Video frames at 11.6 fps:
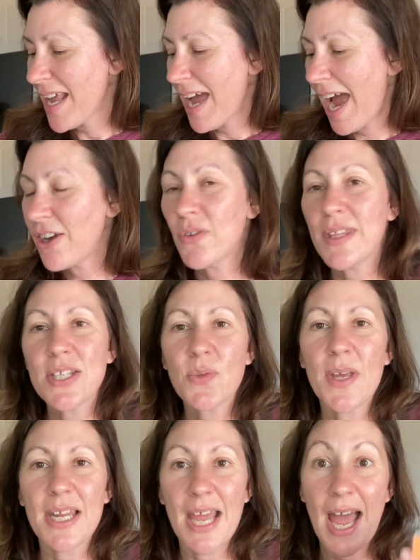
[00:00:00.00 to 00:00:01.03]
I know this
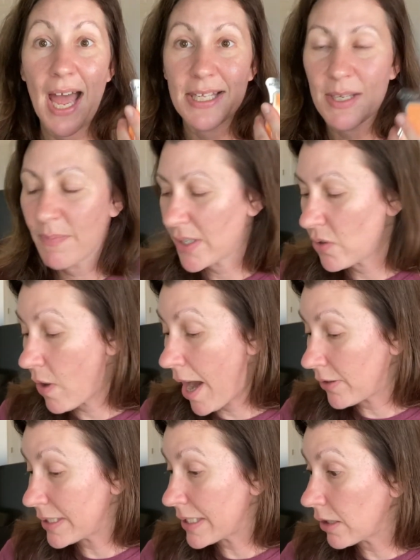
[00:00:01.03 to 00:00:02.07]
one hasn't been
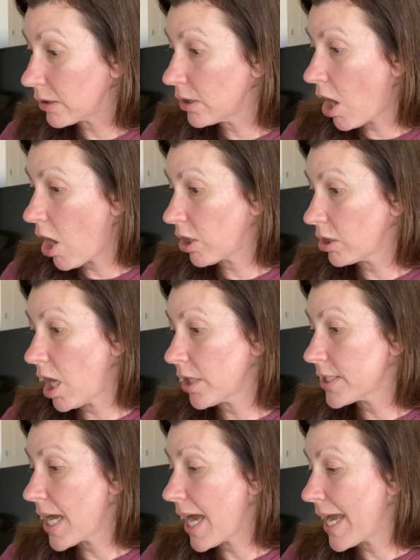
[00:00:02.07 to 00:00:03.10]
around in a long, long
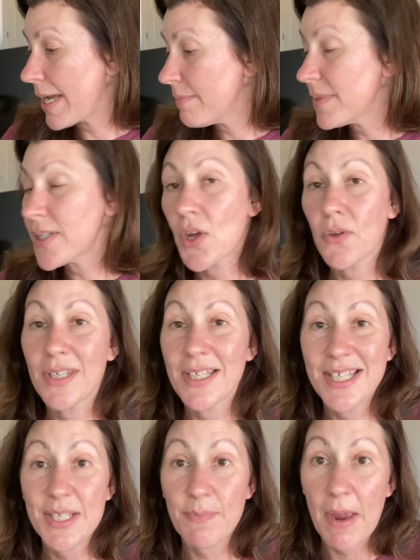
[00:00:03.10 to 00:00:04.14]
time, so
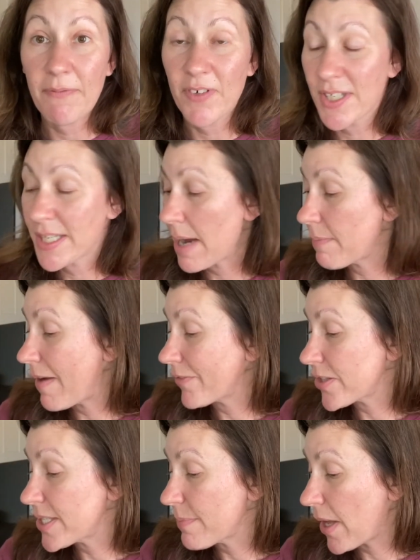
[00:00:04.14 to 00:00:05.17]
this is my first time ever
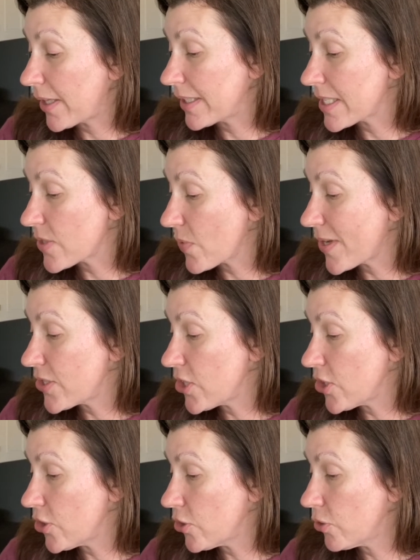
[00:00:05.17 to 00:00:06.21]
smelling this one
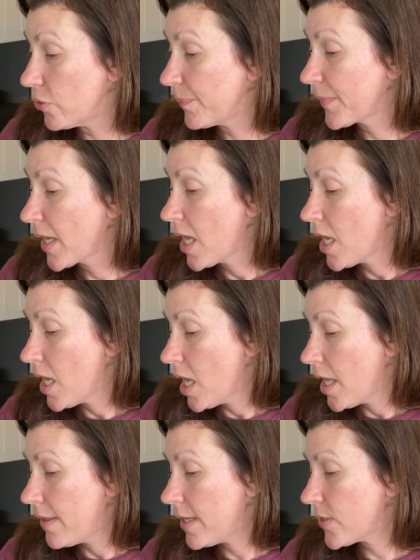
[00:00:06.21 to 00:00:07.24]
too.
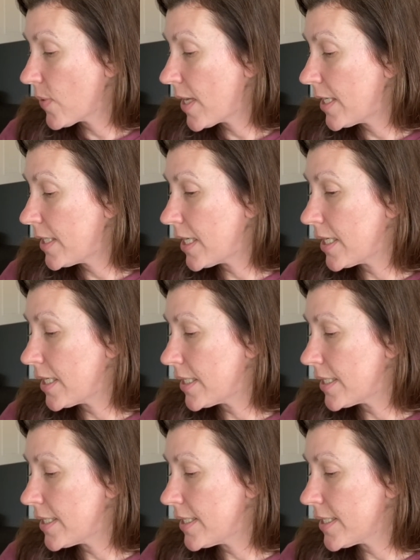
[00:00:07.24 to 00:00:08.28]
This one
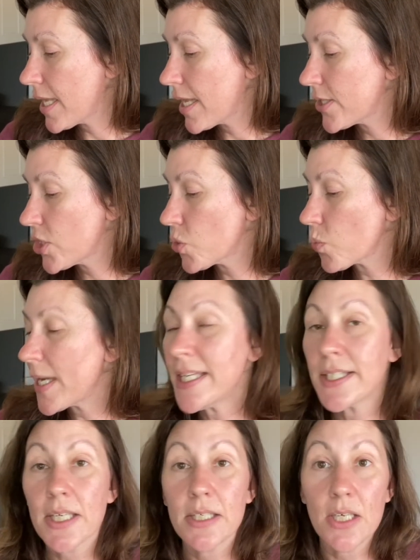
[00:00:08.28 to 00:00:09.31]
is
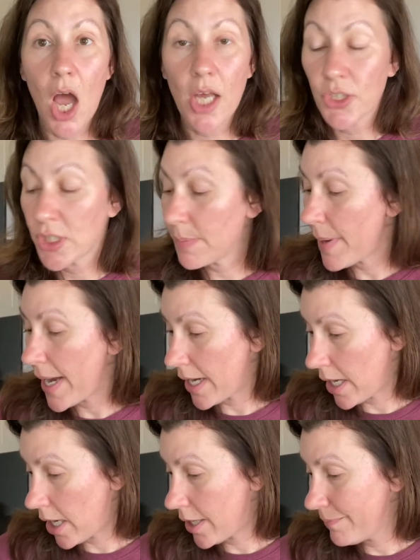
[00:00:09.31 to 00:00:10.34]
Sweet Noshy
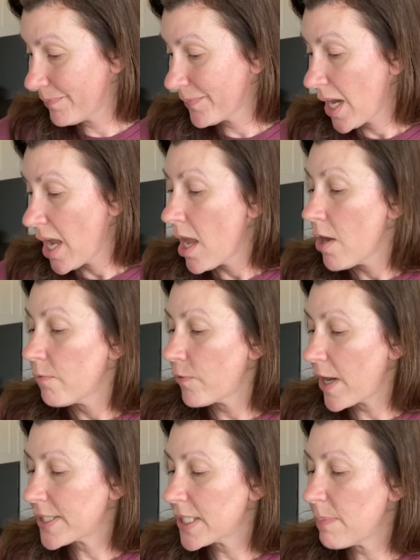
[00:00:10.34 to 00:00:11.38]
Pear,
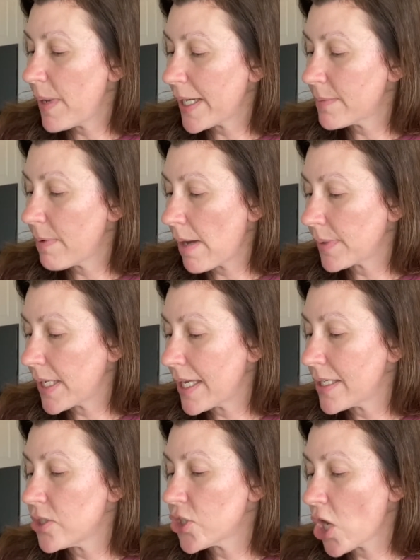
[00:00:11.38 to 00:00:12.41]
freshly picked
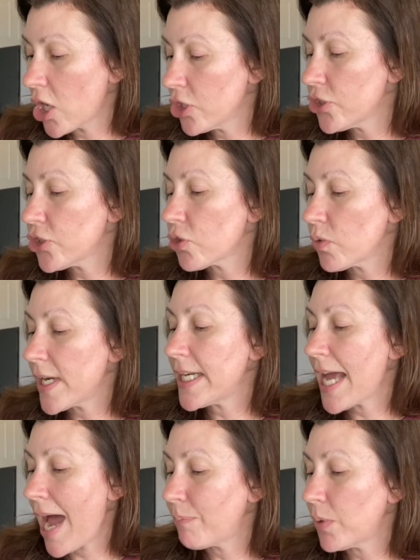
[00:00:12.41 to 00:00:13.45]
pumpkin, tart green
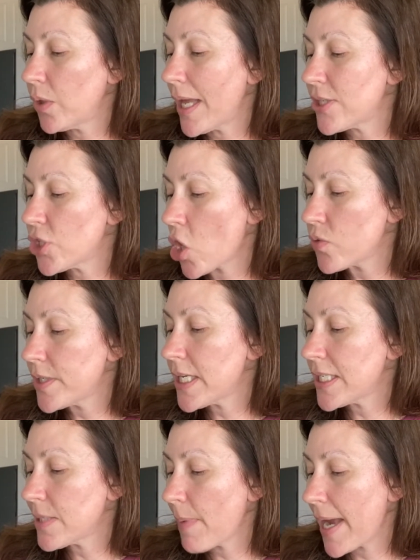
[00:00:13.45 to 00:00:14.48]
apple, and toasted
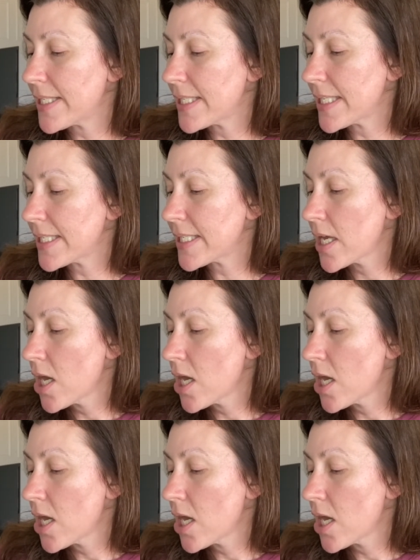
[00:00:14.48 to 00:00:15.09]
spices